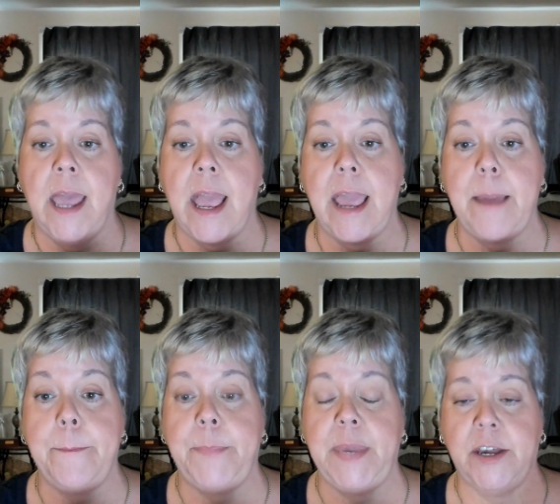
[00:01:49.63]
a
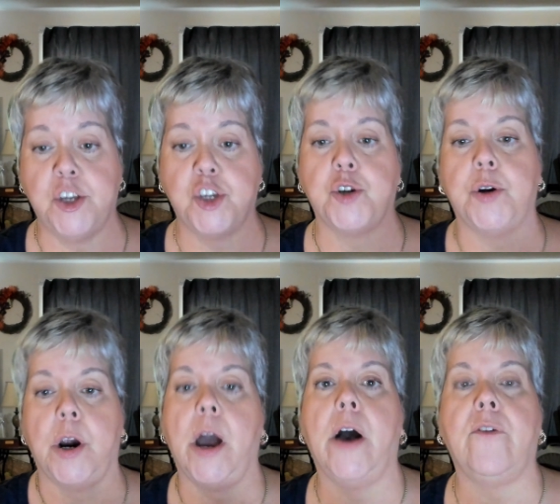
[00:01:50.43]
picture
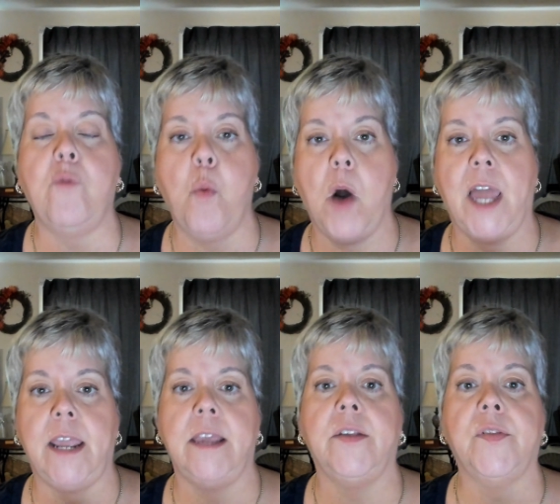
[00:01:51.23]
of what
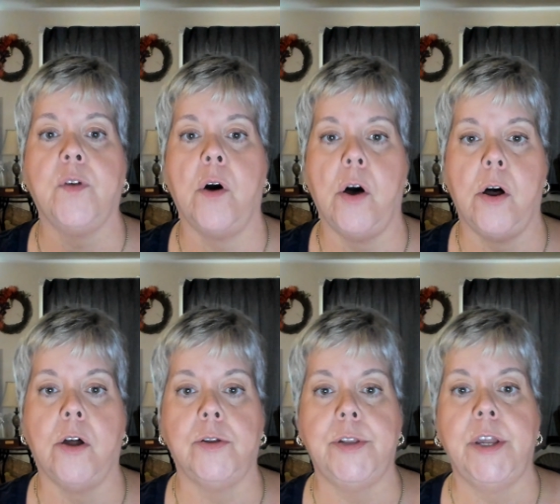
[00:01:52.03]
is
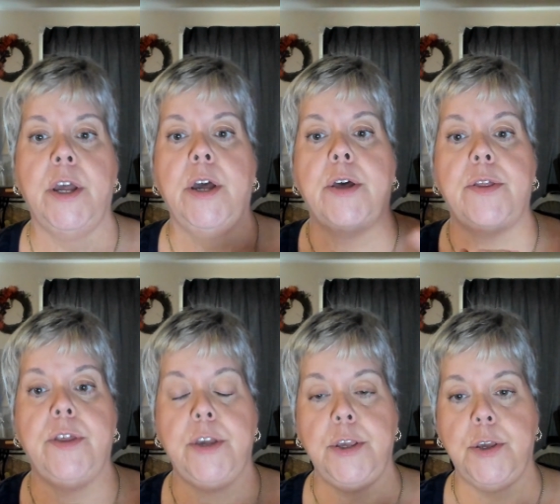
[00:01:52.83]
called
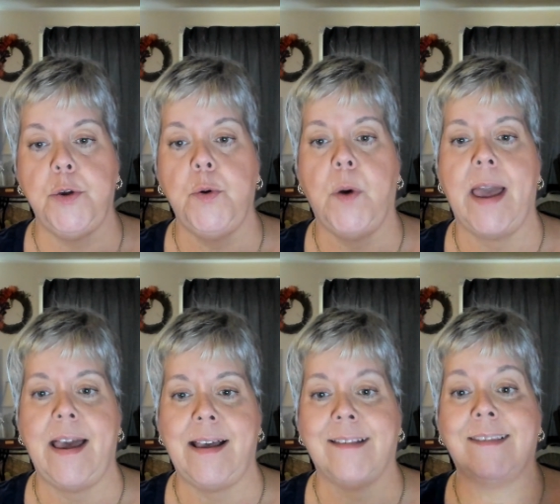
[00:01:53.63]
the
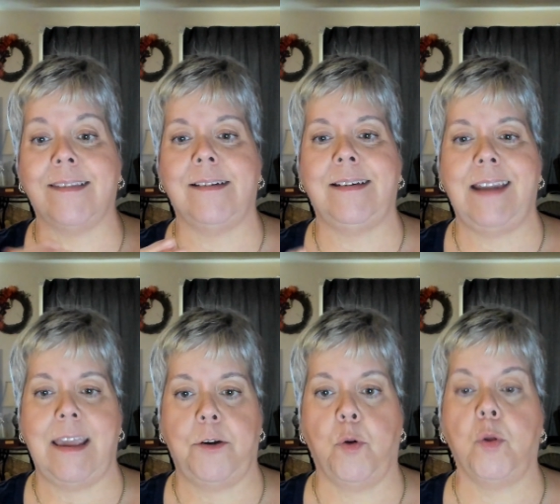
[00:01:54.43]
U.S.
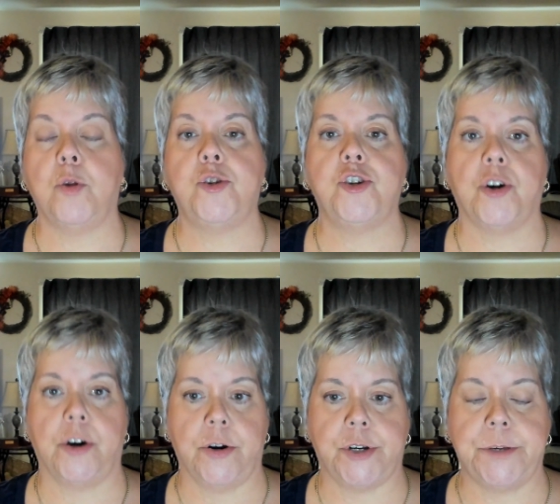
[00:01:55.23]
natal chart.